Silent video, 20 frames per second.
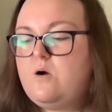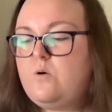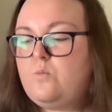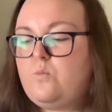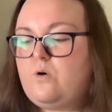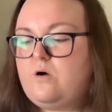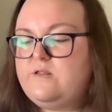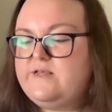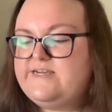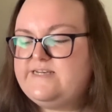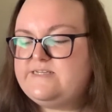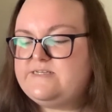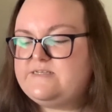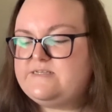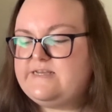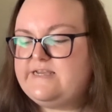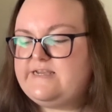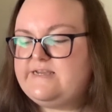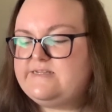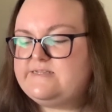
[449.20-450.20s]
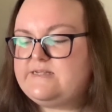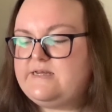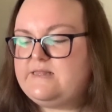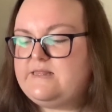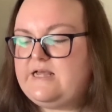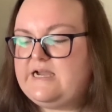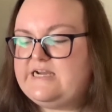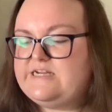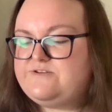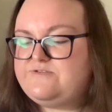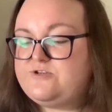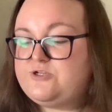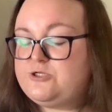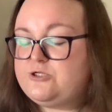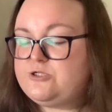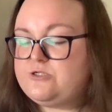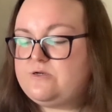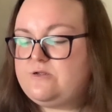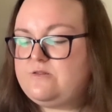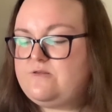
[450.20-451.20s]
Wallace thinks Eliza is
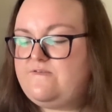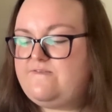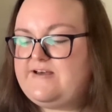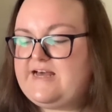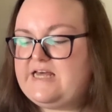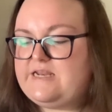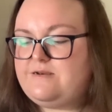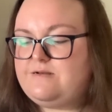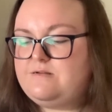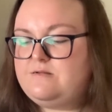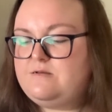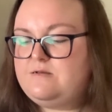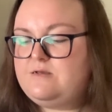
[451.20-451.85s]
just another fan,